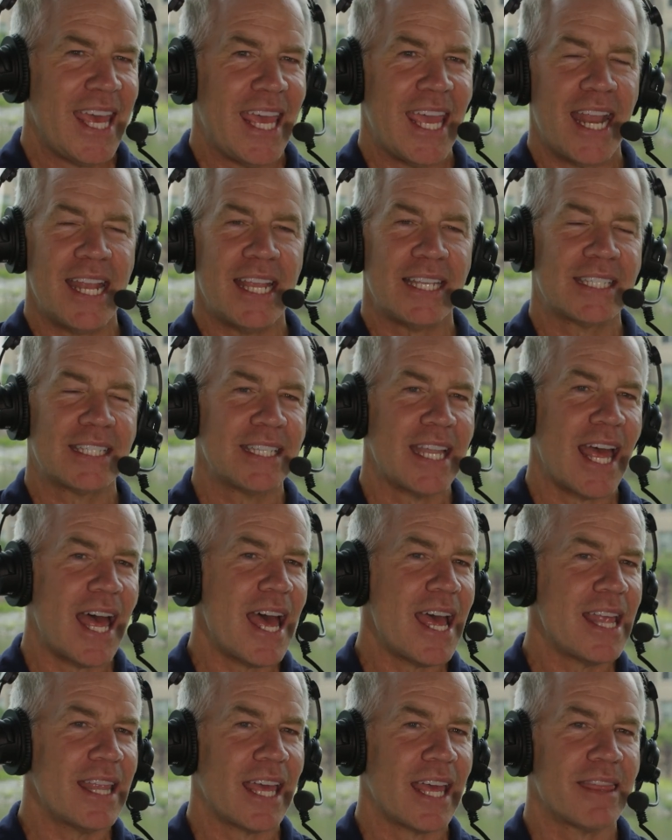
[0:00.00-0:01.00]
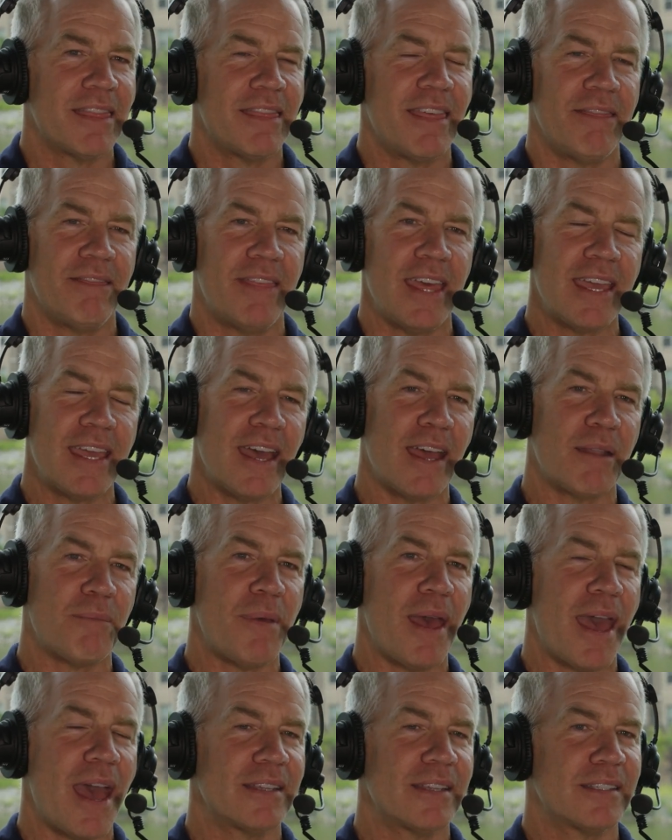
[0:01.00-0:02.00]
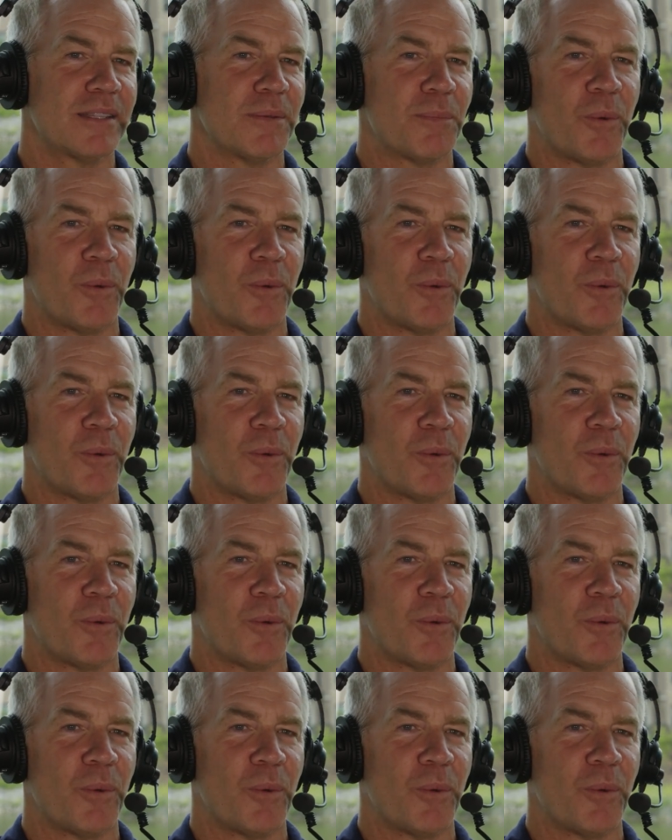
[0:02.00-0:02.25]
and it's not like they got past the